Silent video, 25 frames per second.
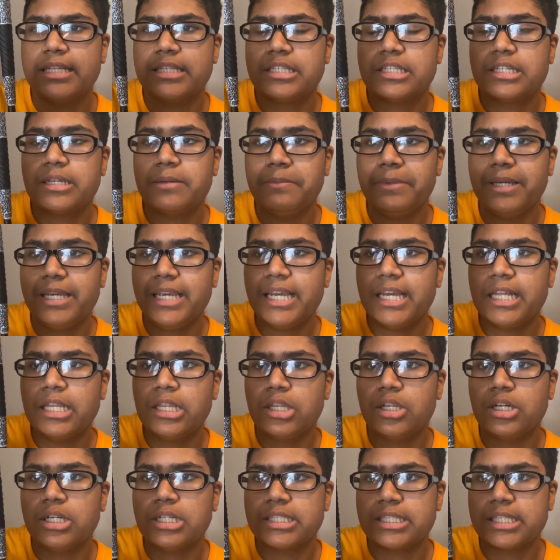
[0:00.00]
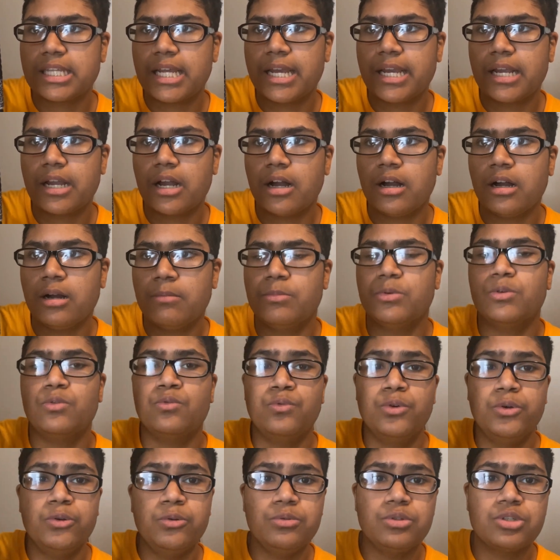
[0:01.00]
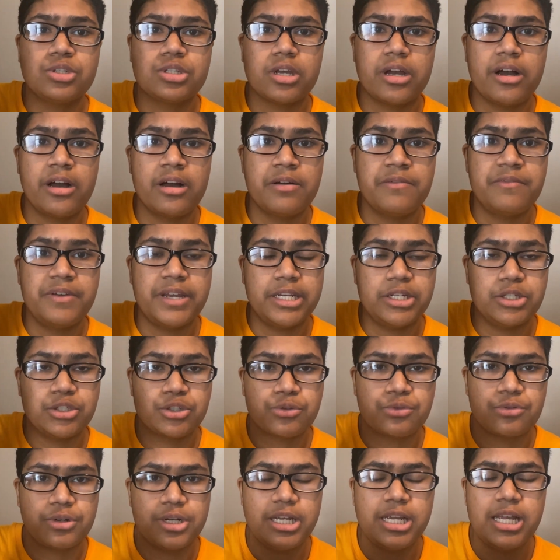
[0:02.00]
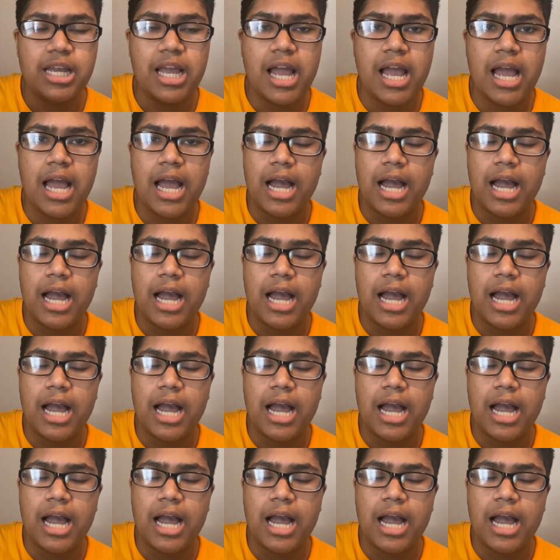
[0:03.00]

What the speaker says: To me, it looks like roots of a tree.